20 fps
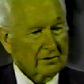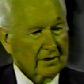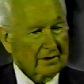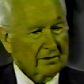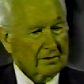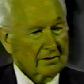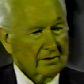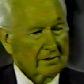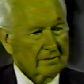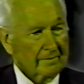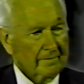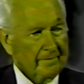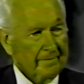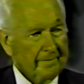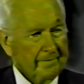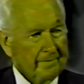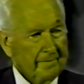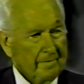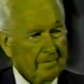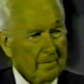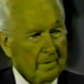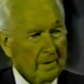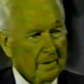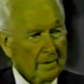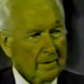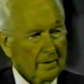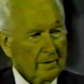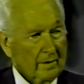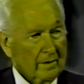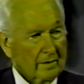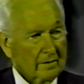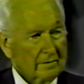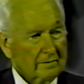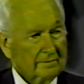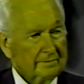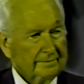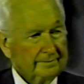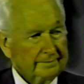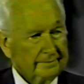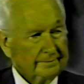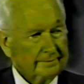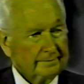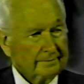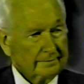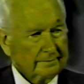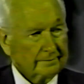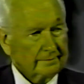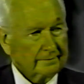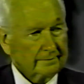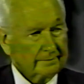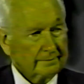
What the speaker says: And not a handing down.